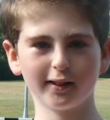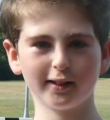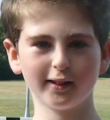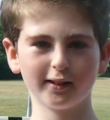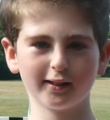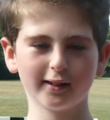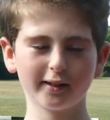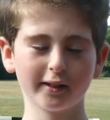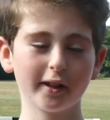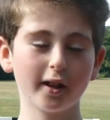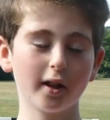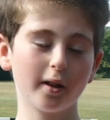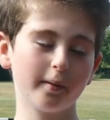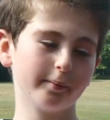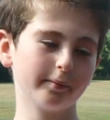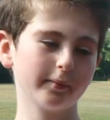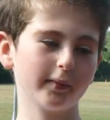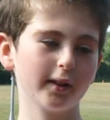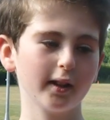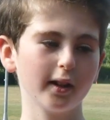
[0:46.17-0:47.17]
it's
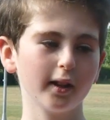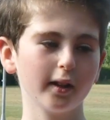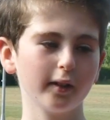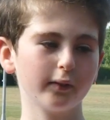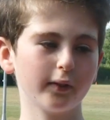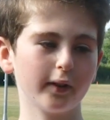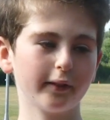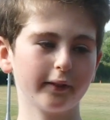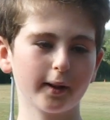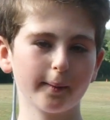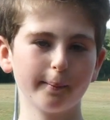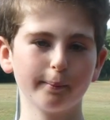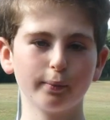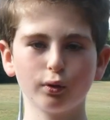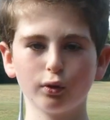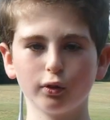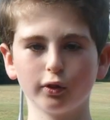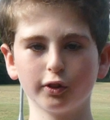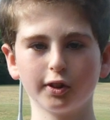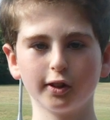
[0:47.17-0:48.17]
very
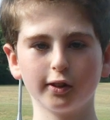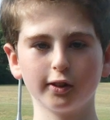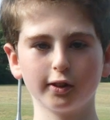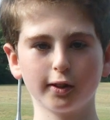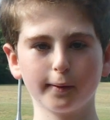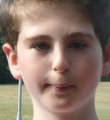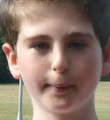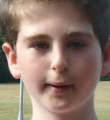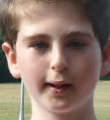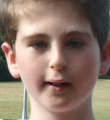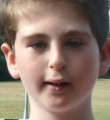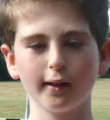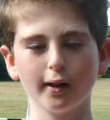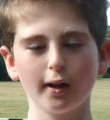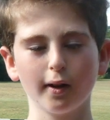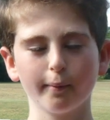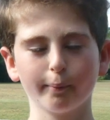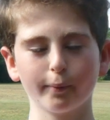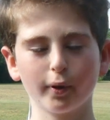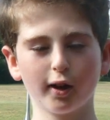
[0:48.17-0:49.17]
important to be
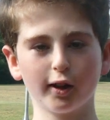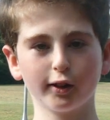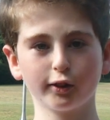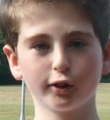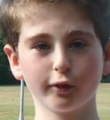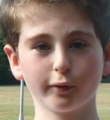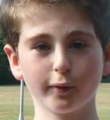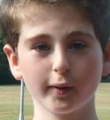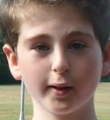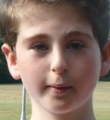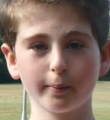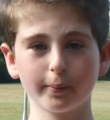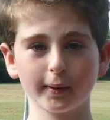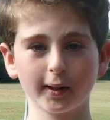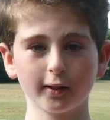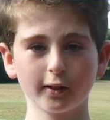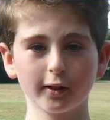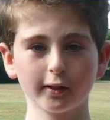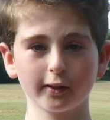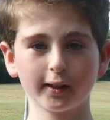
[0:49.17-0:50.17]
part of it
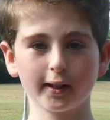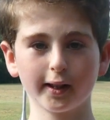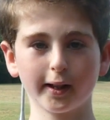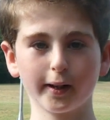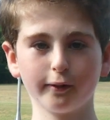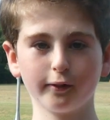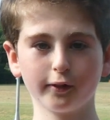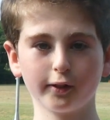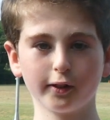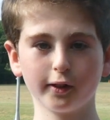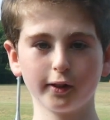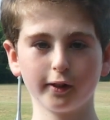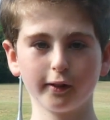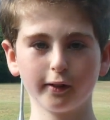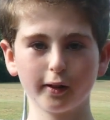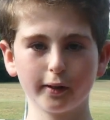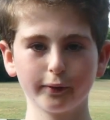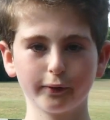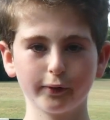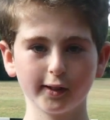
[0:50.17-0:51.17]
because it helps you
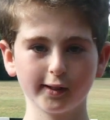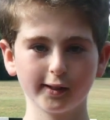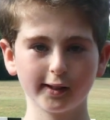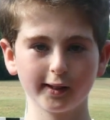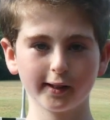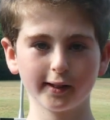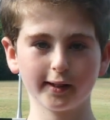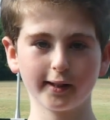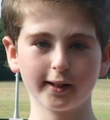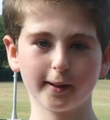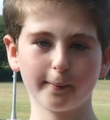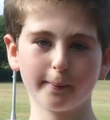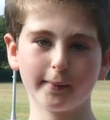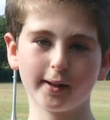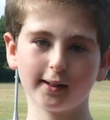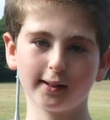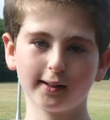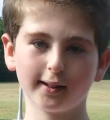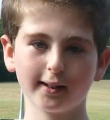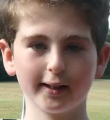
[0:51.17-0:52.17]
physically and
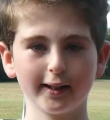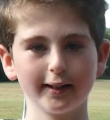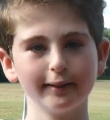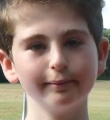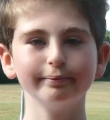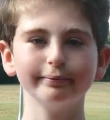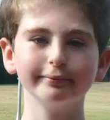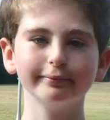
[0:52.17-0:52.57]
mentally.